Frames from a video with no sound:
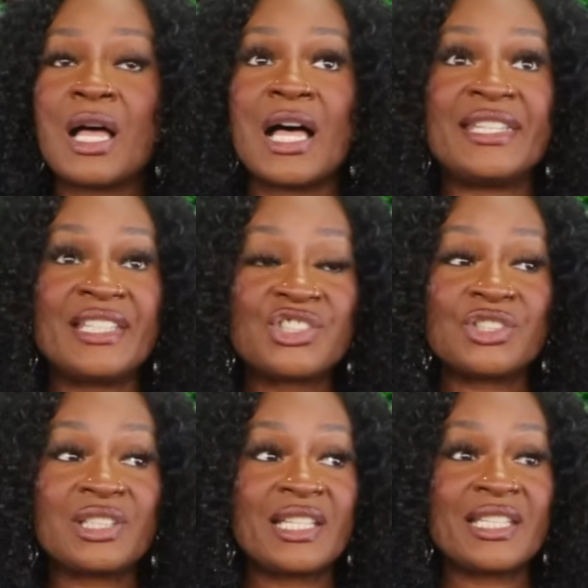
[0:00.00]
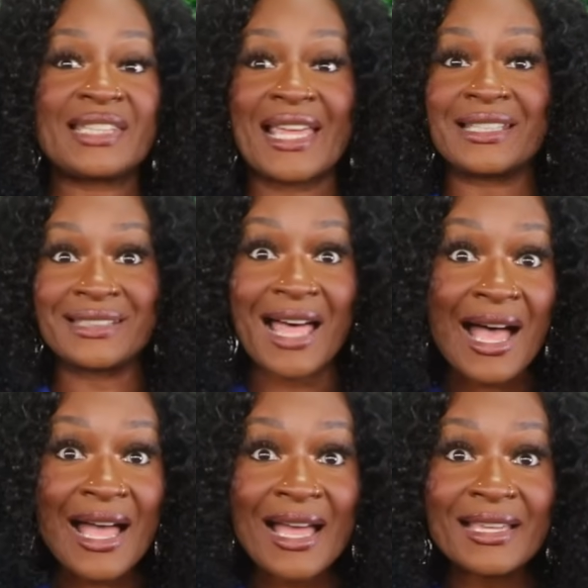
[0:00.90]
initially, they
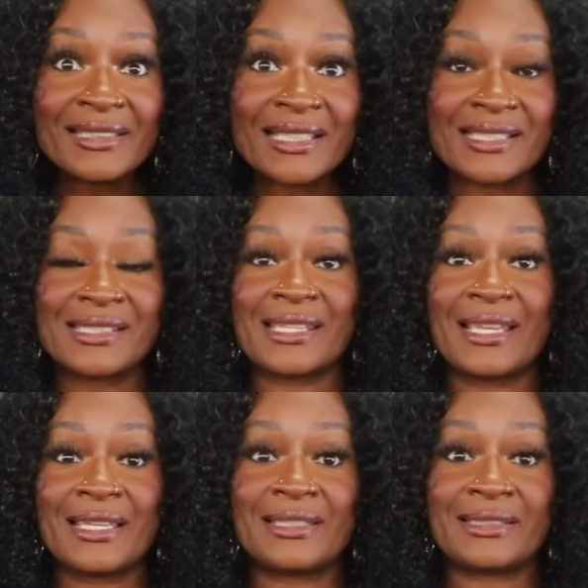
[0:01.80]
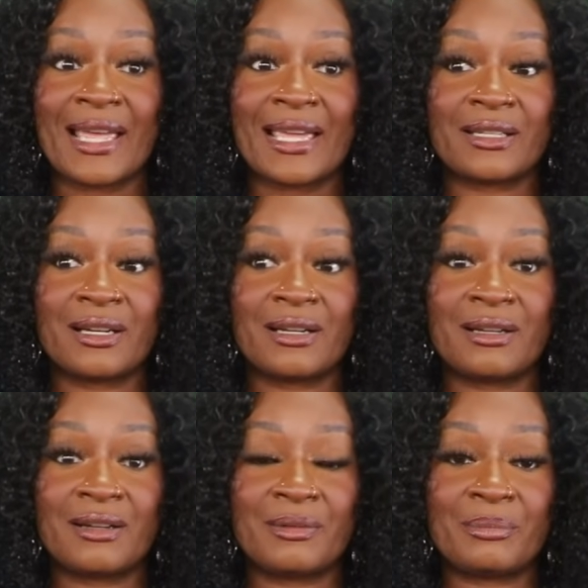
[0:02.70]
lied and said that,
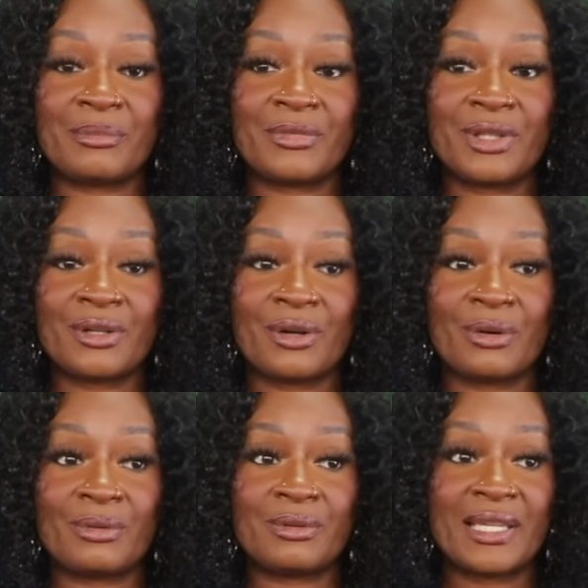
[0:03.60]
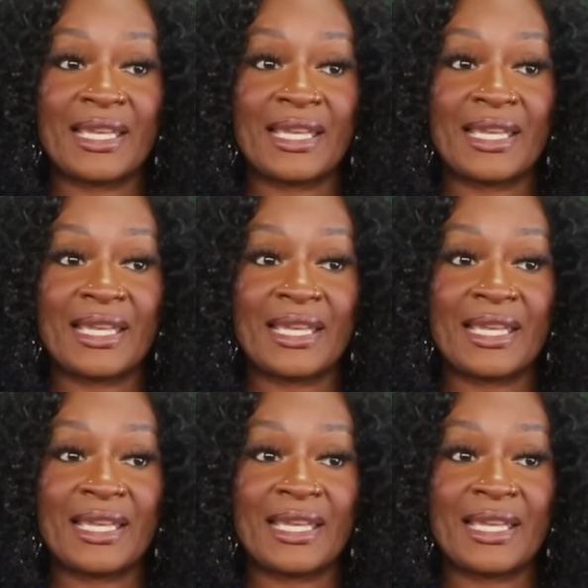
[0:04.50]
um, you know,